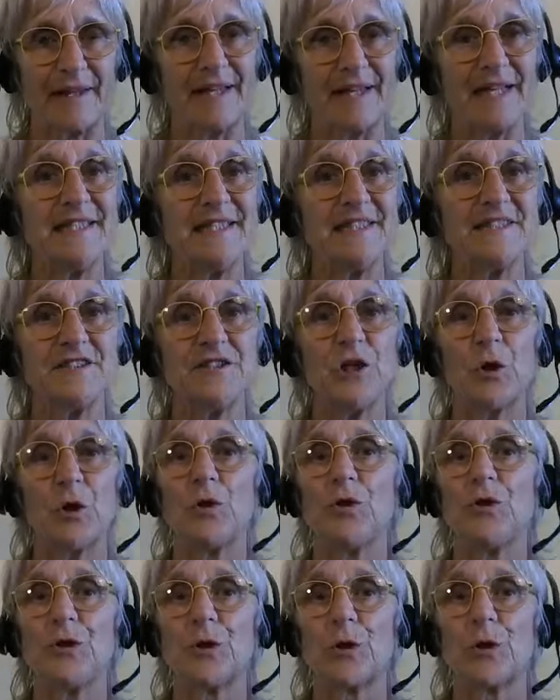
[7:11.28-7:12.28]
There is no
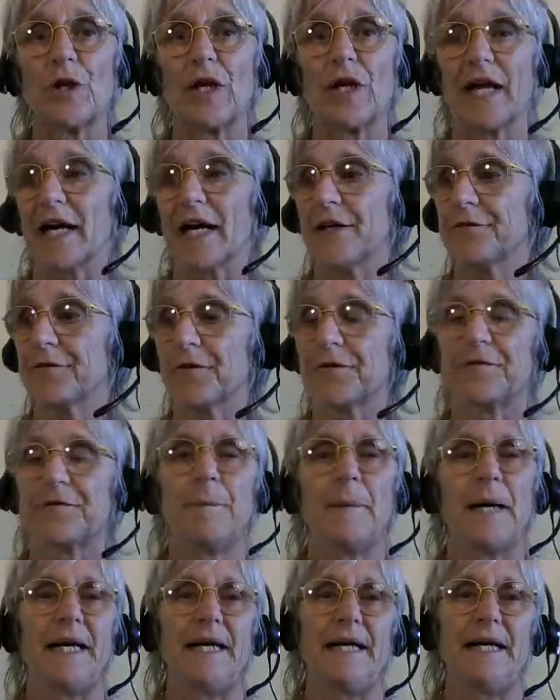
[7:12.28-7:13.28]
your life of
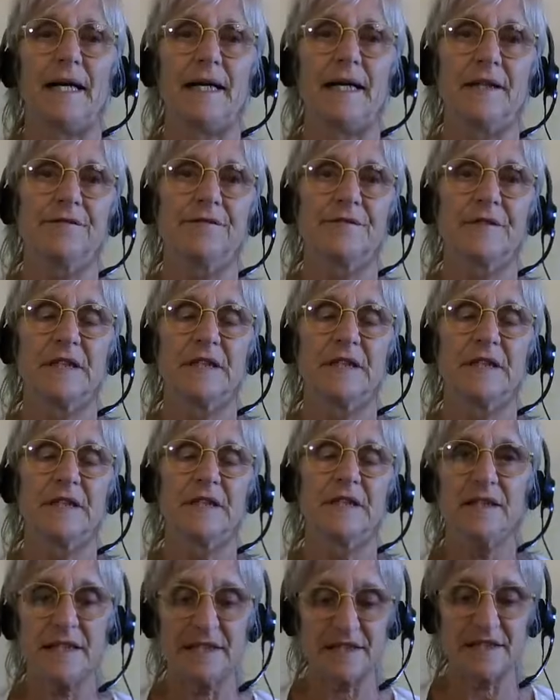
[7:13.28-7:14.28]
my life.
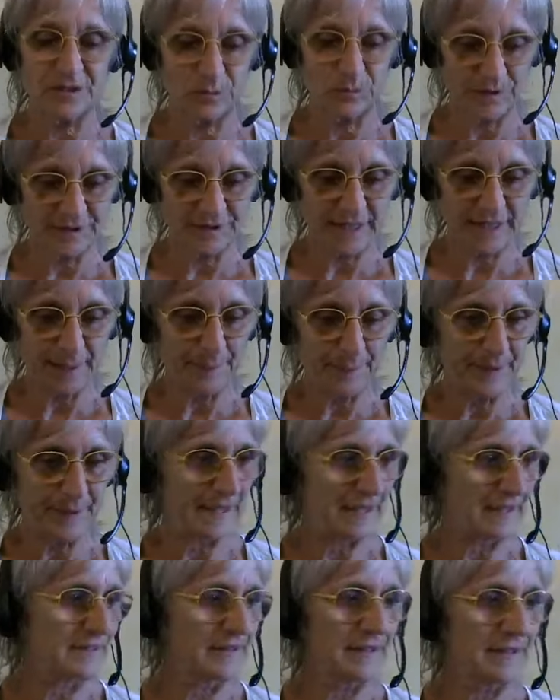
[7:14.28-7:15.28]
There's what's
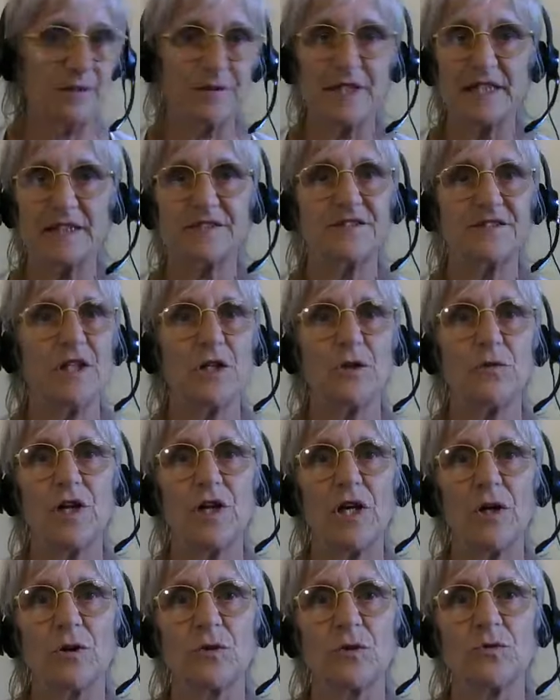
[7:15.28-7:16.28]
happening. So there's no
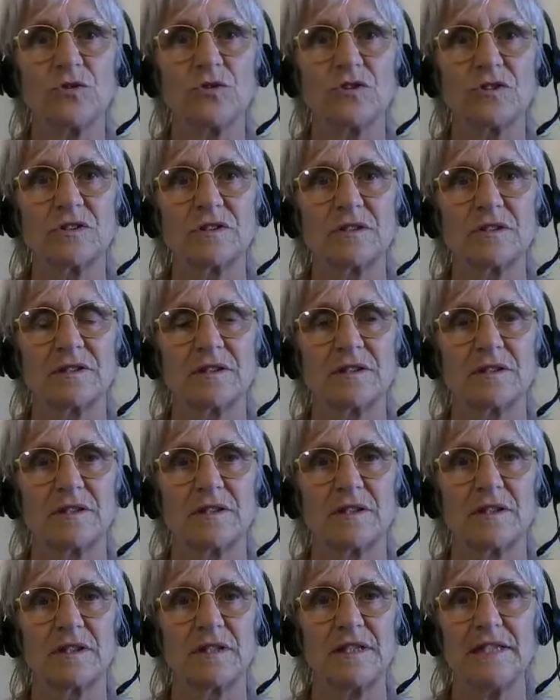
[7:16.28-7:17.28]
rose.
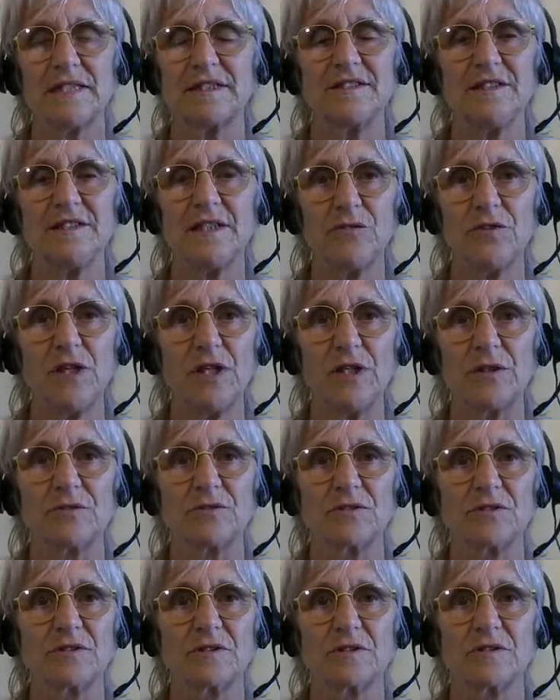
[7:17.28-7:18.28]
There's no
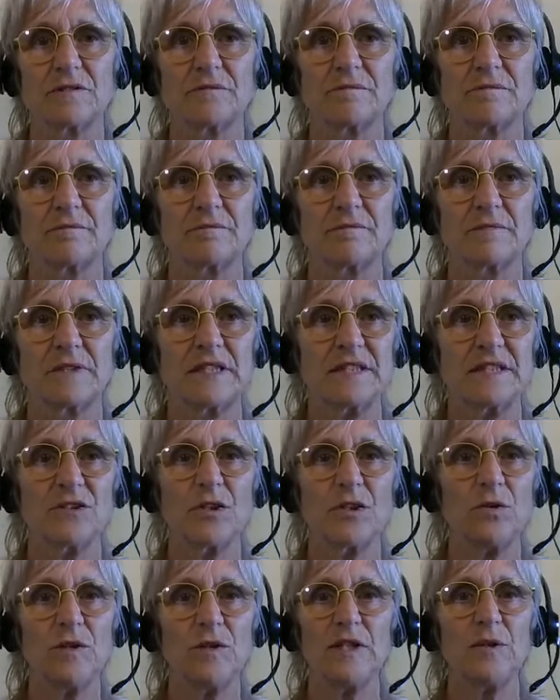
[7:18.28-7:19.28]
rose. There's
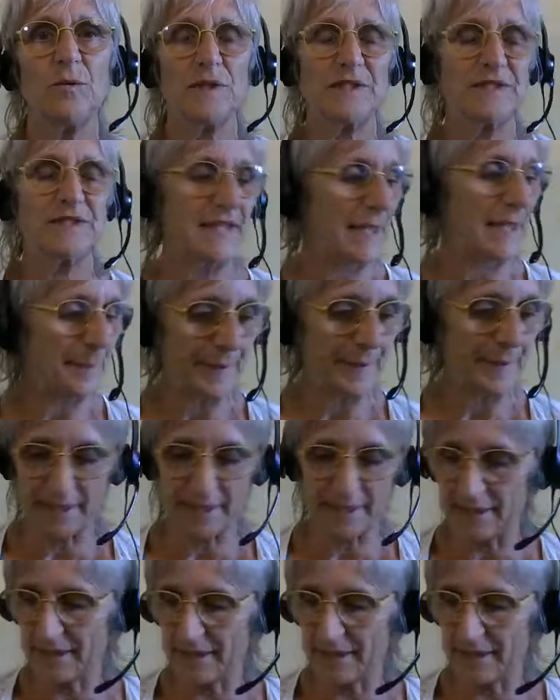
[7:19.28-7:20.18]
only what's happening.